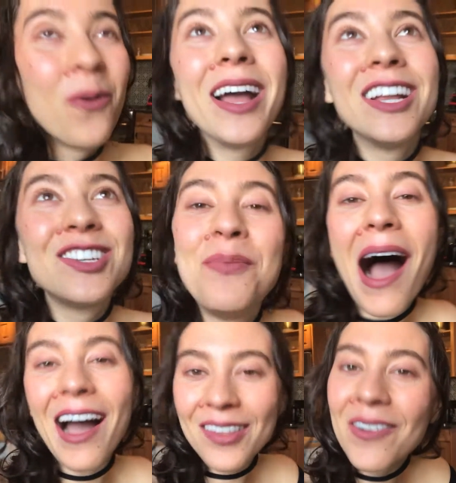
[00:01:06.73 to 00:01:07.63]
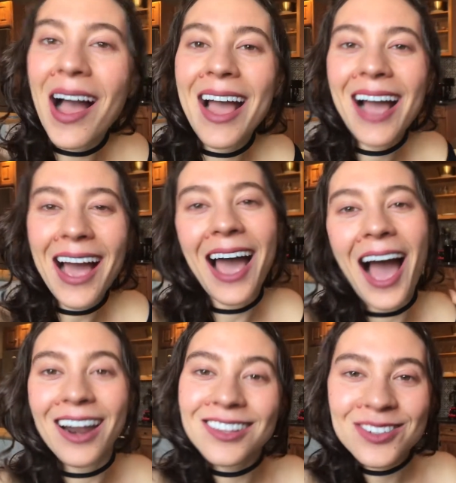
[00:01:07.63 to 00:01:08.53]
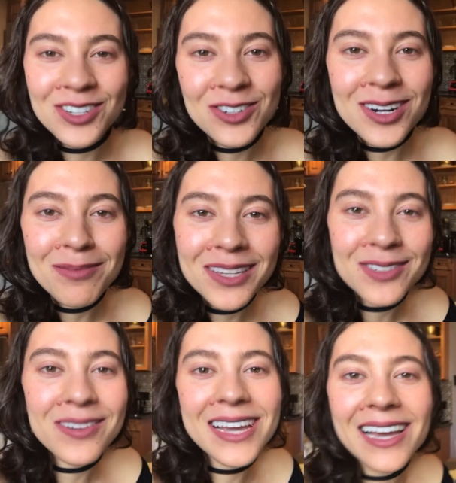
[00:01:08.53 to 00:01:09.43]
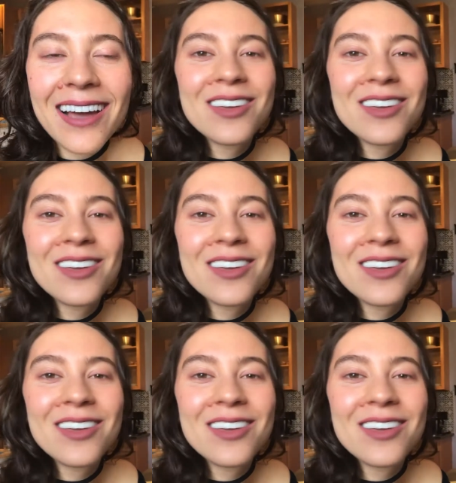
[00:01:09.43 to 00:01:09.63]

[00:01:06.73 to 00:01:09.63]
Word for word: Which, by the way, I had a lucid dream this week.